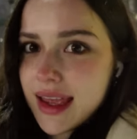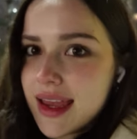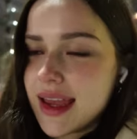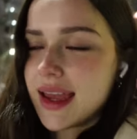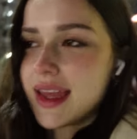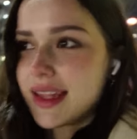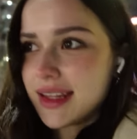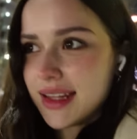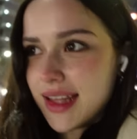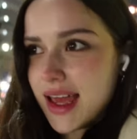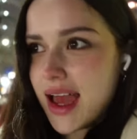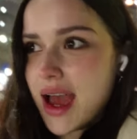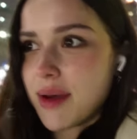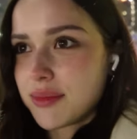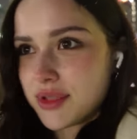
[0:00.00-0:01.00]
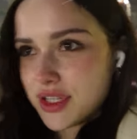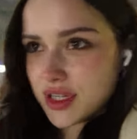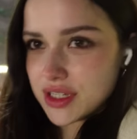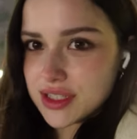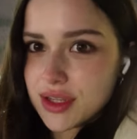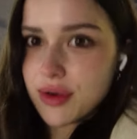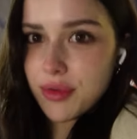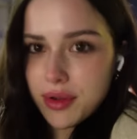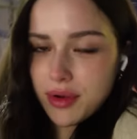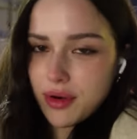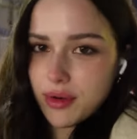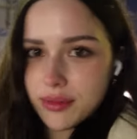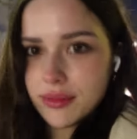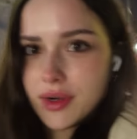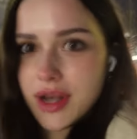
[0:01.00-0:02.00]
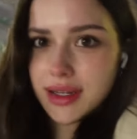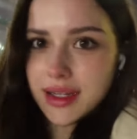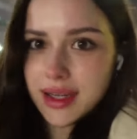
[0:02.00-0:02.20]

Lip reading: and I'm just going home right